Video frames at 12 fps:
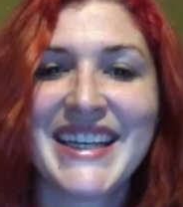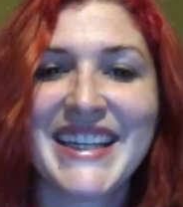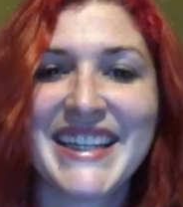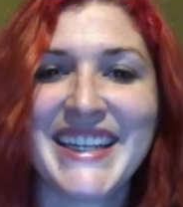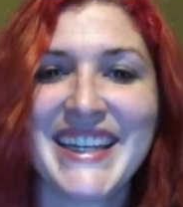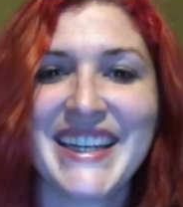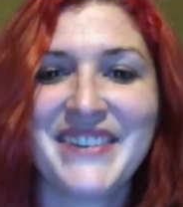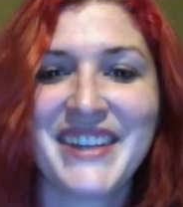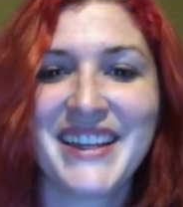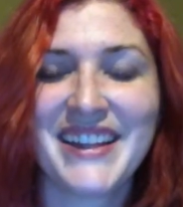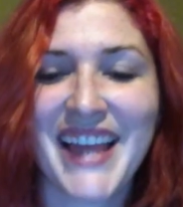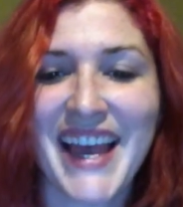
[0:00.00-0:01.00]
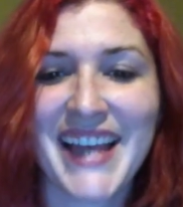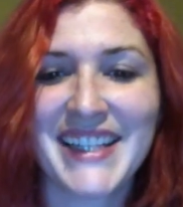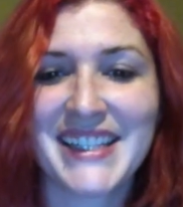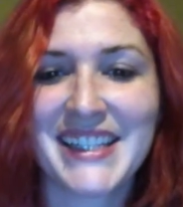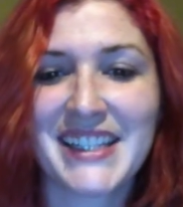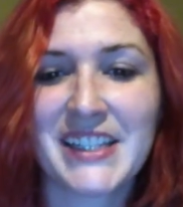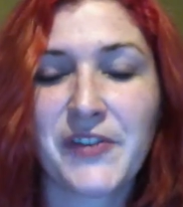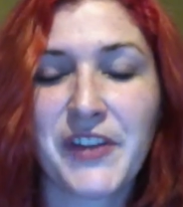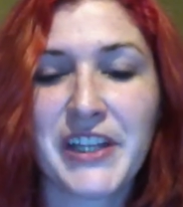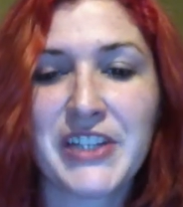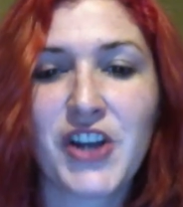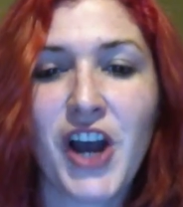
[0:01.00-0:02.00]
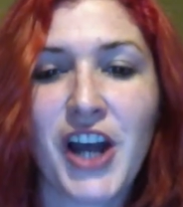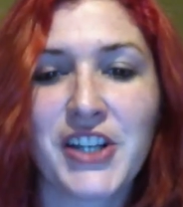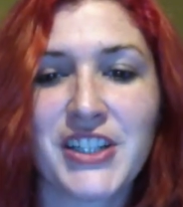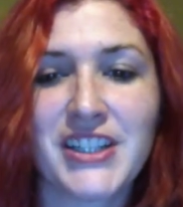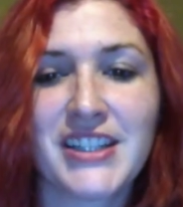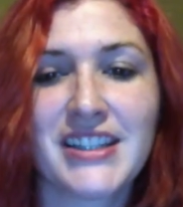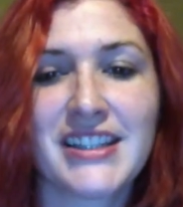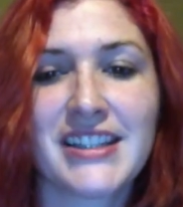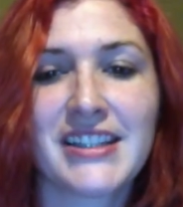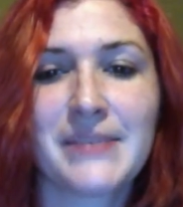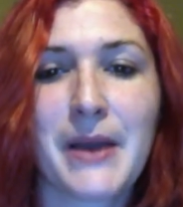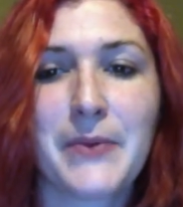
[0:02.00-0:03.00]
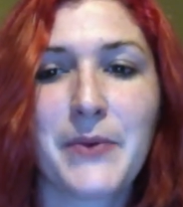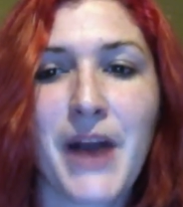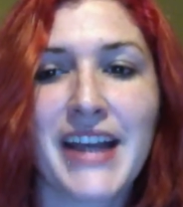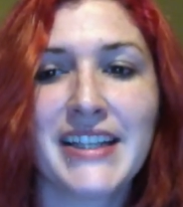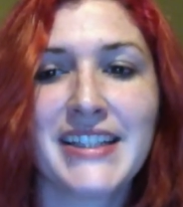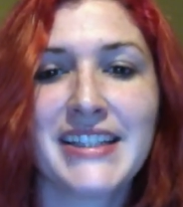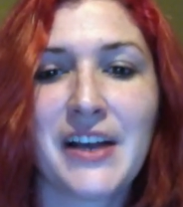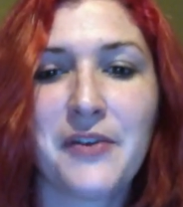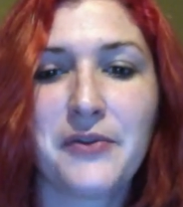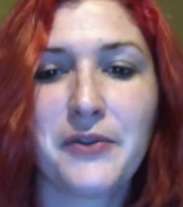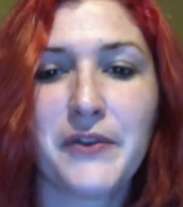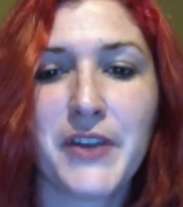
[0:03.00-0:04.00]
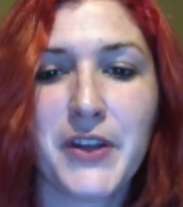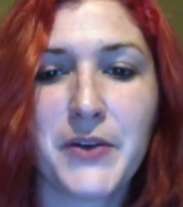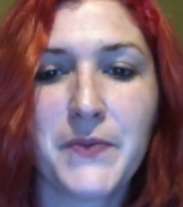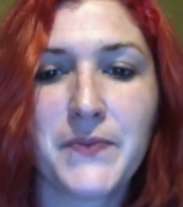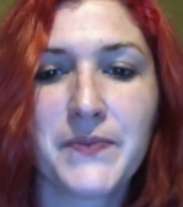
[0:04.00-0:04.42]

Good evening, class. This is Felicia Hodges. This is my RISE self-review.